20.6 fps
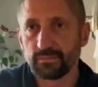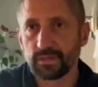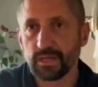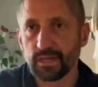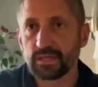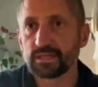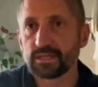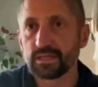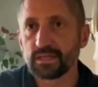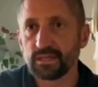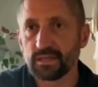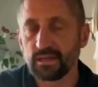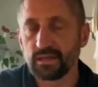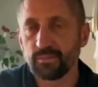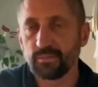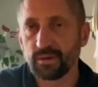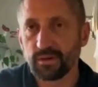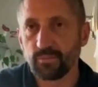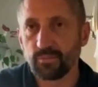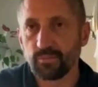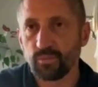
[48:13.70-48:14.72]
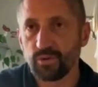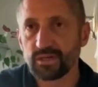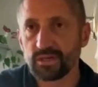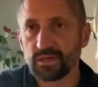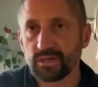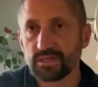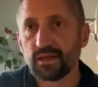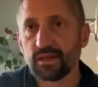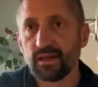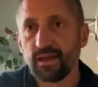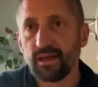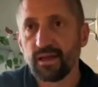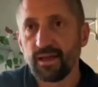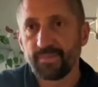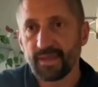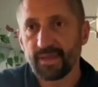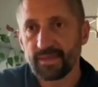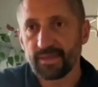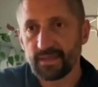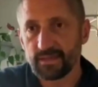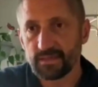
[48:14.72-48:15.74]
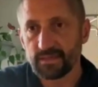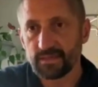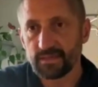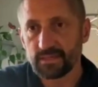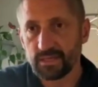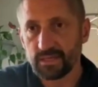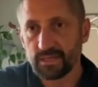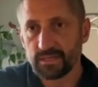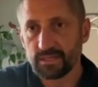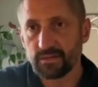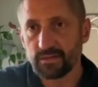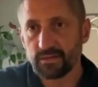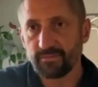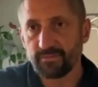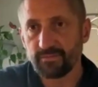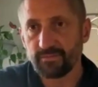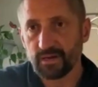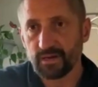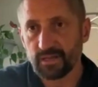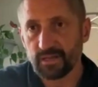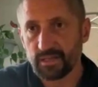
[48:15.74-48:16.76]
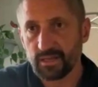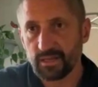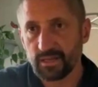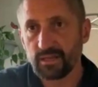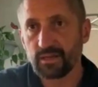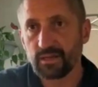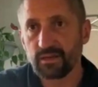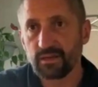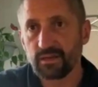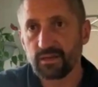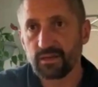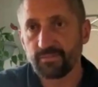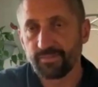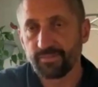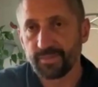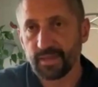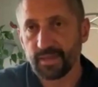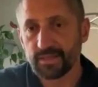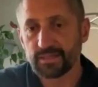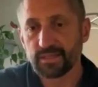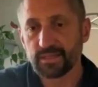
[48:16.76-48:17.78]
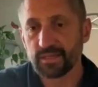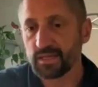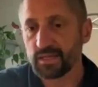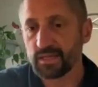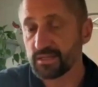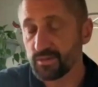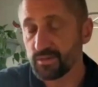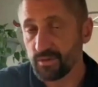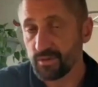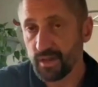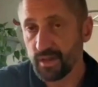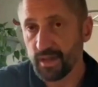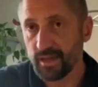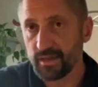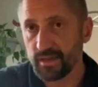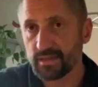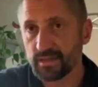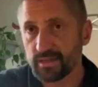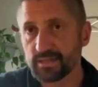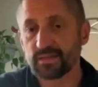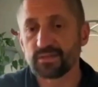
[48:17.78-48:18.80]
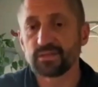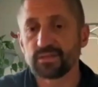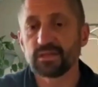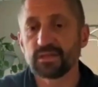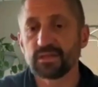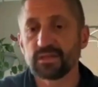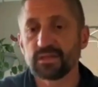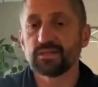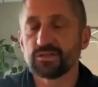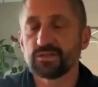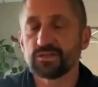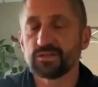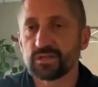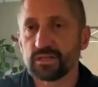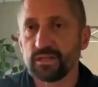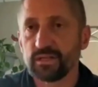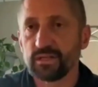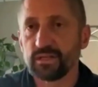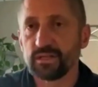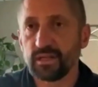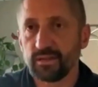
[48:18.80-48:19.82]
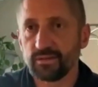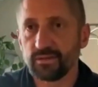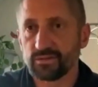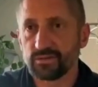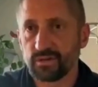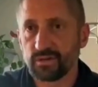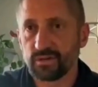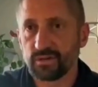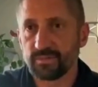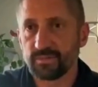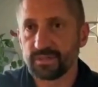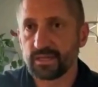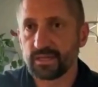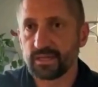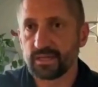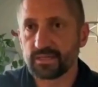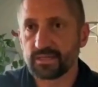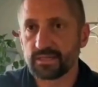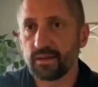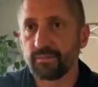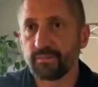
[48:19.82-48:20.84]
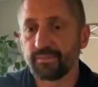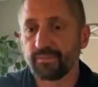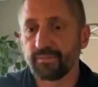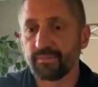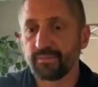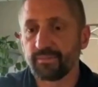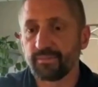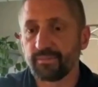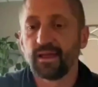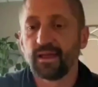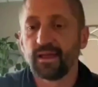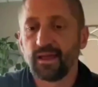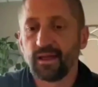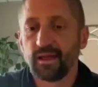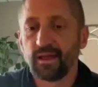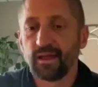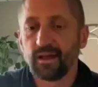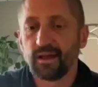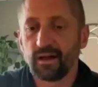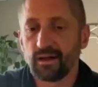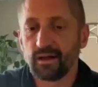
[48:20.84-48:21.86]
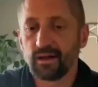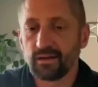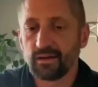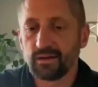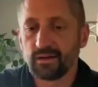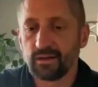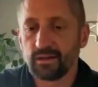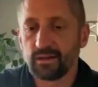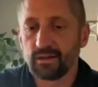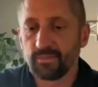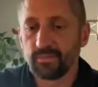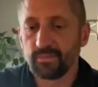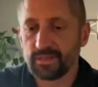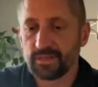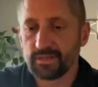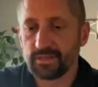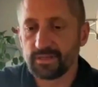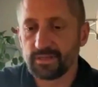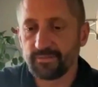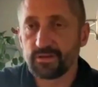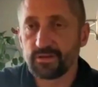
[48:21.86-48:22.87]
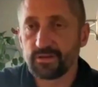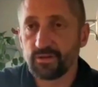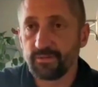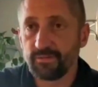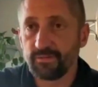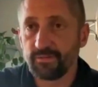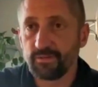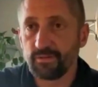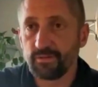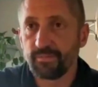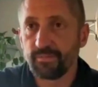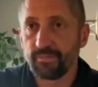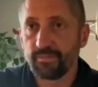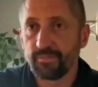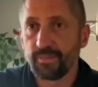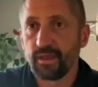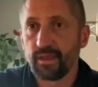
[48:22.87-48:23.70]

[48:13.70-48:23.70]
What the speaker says: nicely, keep it moist, and then just slice it very thinly, as thinly as you can, essentially, and then just lay those strips on top in place of the tofu.